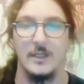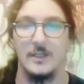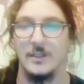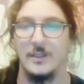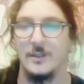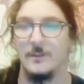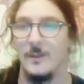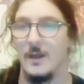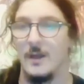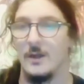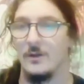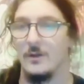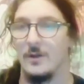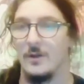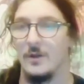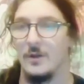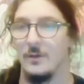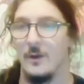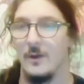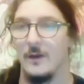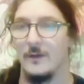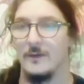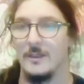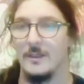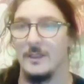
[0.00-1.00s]
She made her
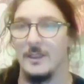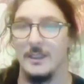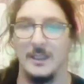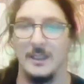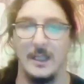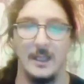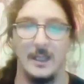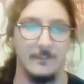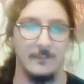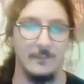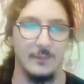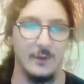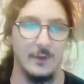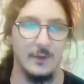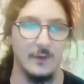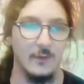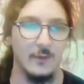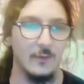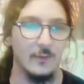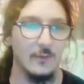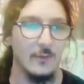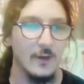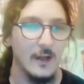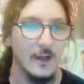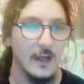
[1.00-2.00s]
UFC
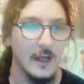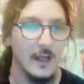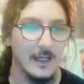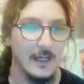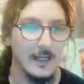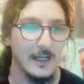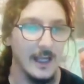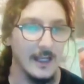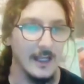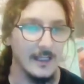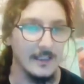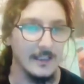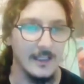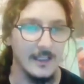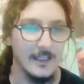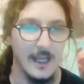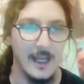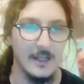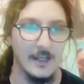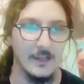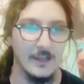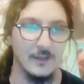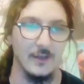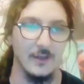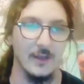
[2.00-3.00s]
debut against
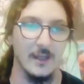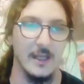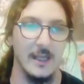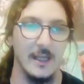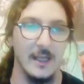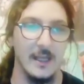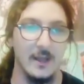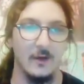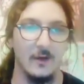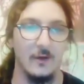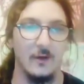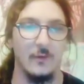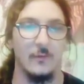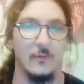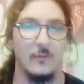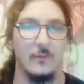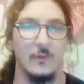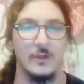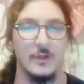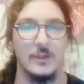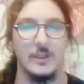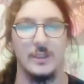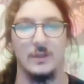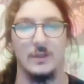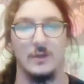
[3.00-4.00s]
Angela Hill,
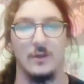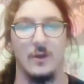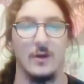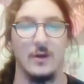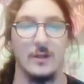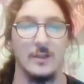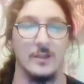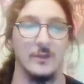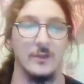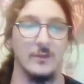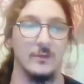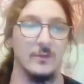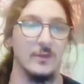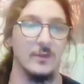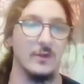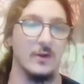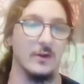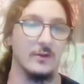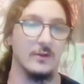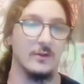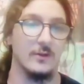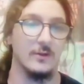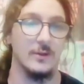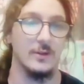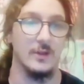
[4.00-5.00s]
where she lost due to
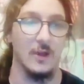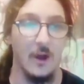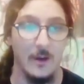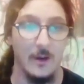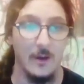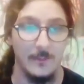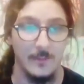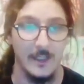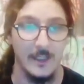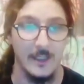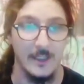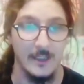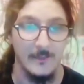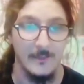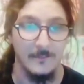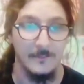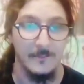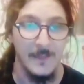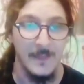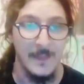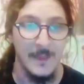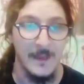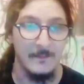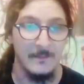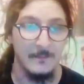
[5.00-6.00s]
doctor stoppage.
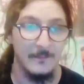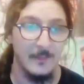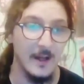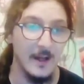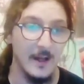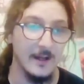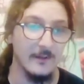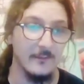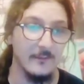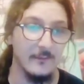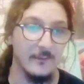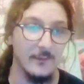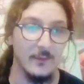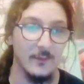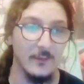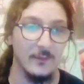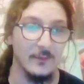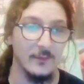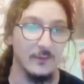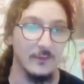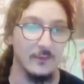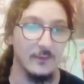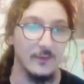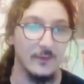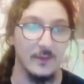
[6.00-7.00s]
But
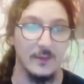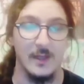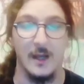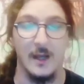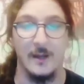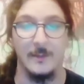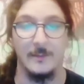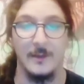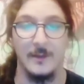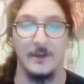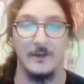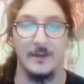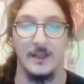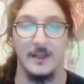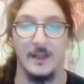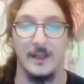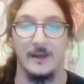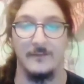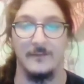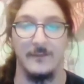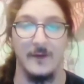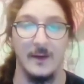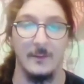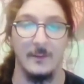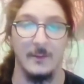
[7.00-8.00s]
for the time period
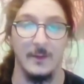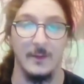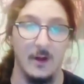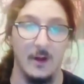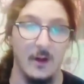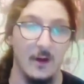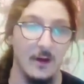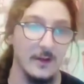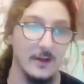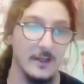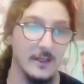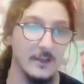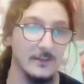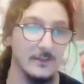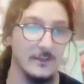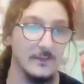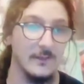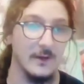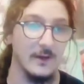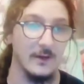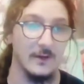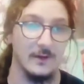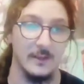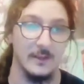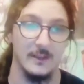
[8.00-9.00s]
that fight went on, it was
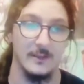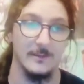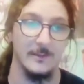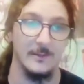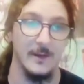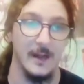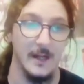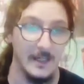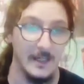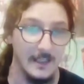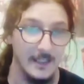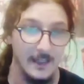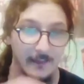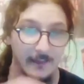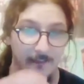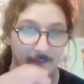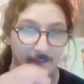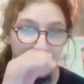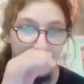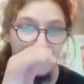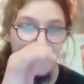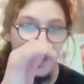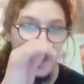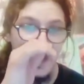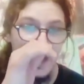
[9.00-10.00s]
fairly competitive.
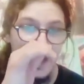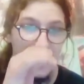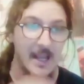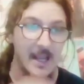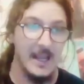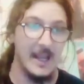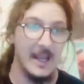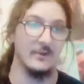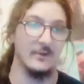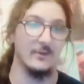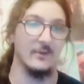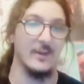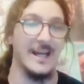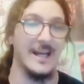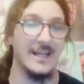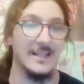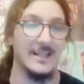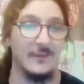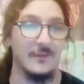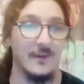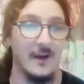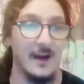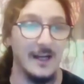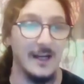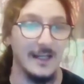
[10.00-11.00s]
In her
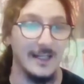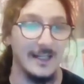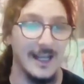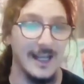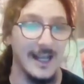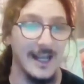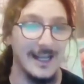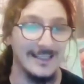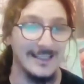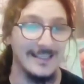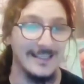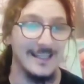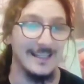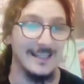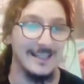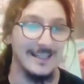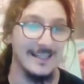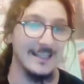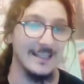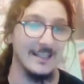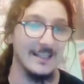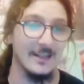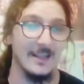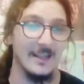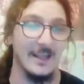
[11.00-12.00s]
last fight against
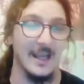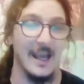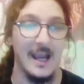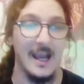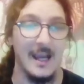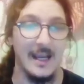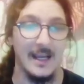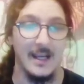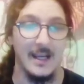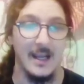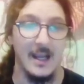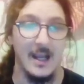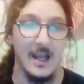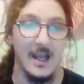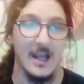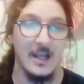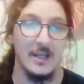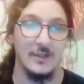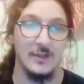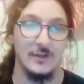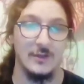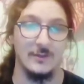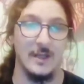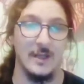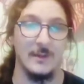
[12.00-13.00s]
Ni Liang,
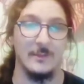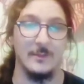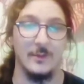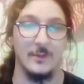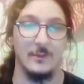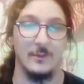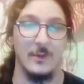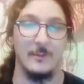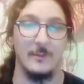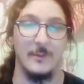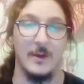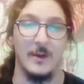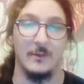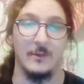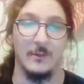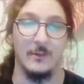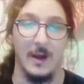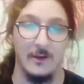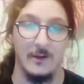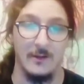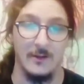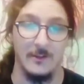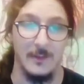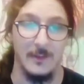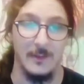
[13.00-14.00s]
she was able to win by
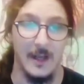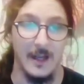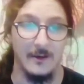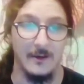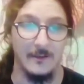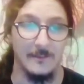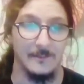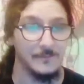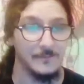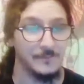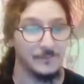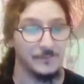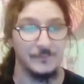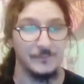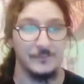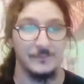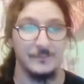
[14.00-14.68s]
ground and pound